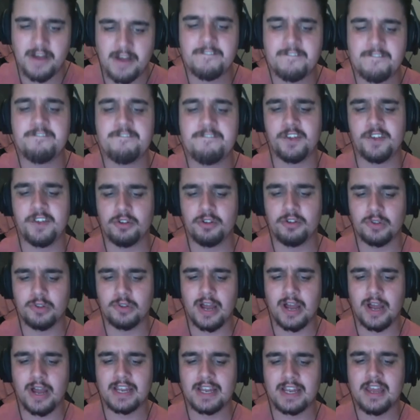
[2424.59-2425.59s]
I feel
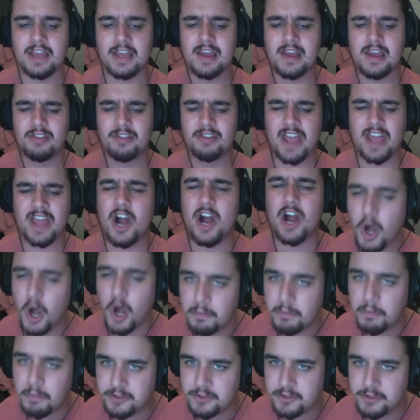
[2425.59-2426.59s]
like they are
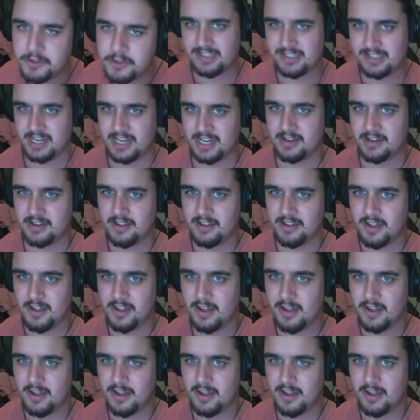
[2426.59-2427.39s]
optimistic.